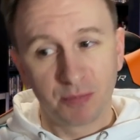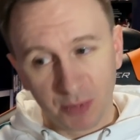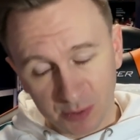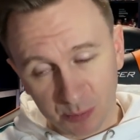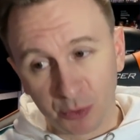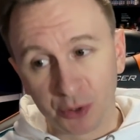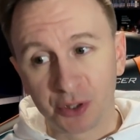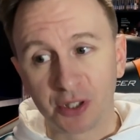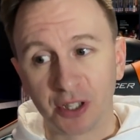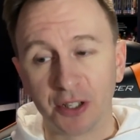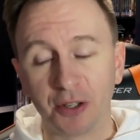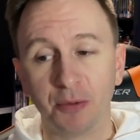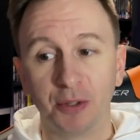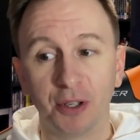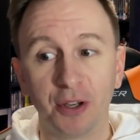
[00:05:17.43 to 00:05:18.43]
as much as I
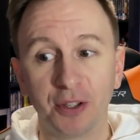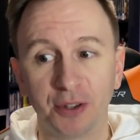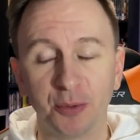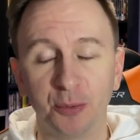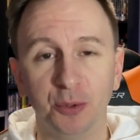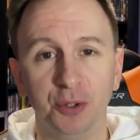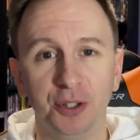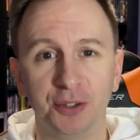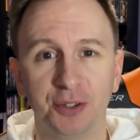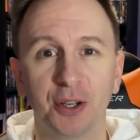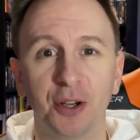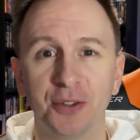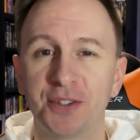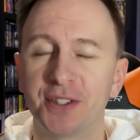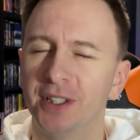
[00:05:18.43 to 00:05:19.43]
don't like the word,
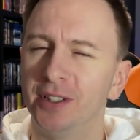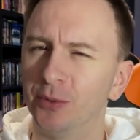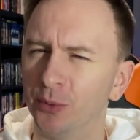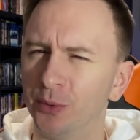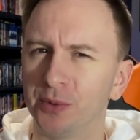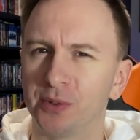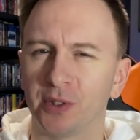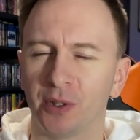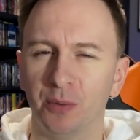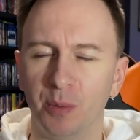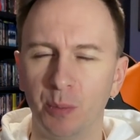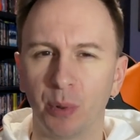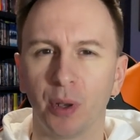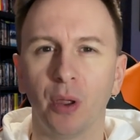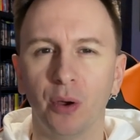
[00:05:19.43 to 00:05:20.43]
content also
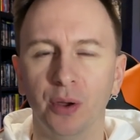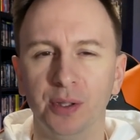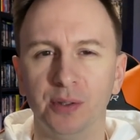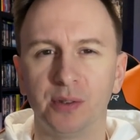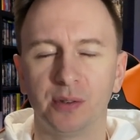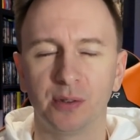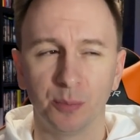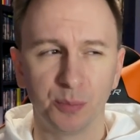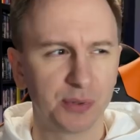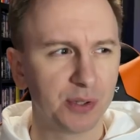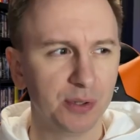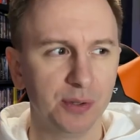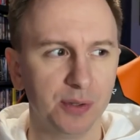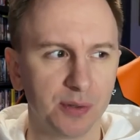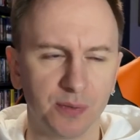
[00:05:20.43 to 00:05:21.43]
implies
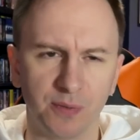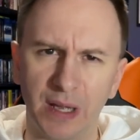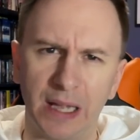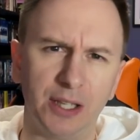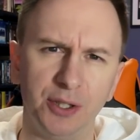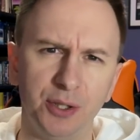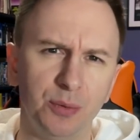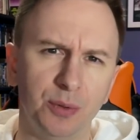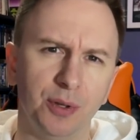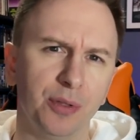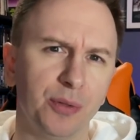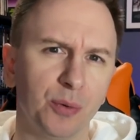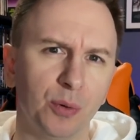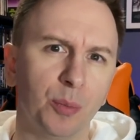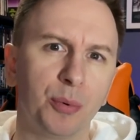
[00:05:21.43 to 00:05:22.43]
substance, value, and a
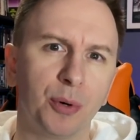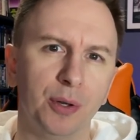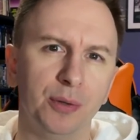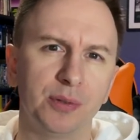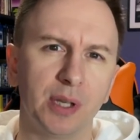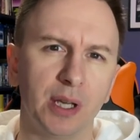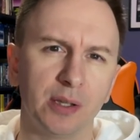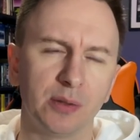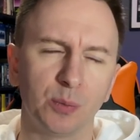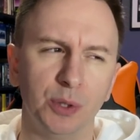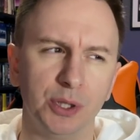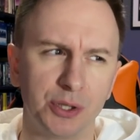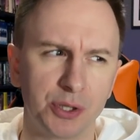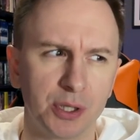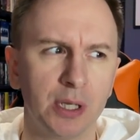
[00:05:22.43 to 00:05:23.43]
thought process,
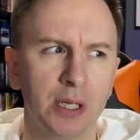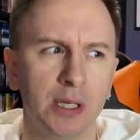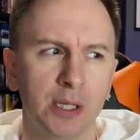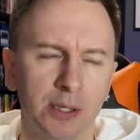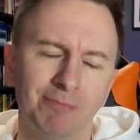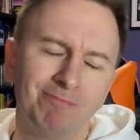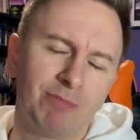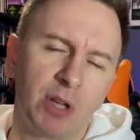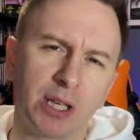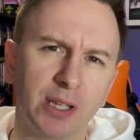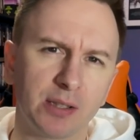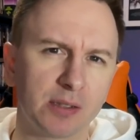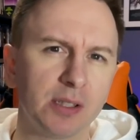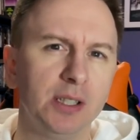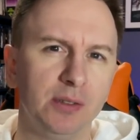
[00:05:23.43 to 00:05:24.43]
which I
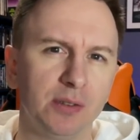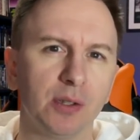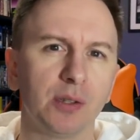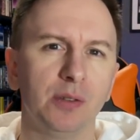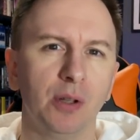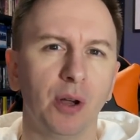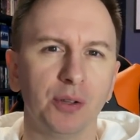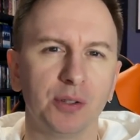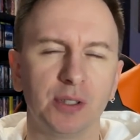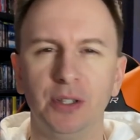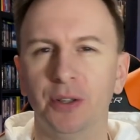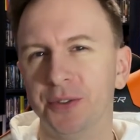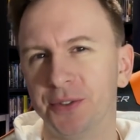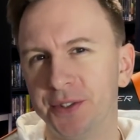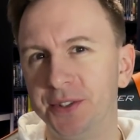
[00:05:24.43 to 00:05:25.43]
guess leads us
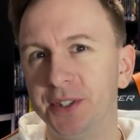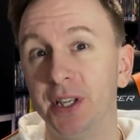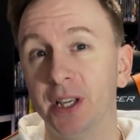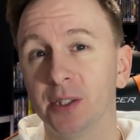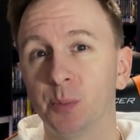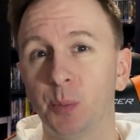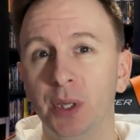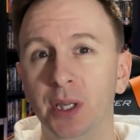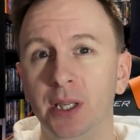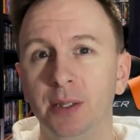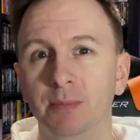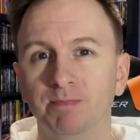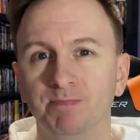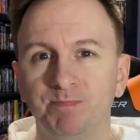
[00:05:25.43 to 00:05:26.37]
nicely on to DSP.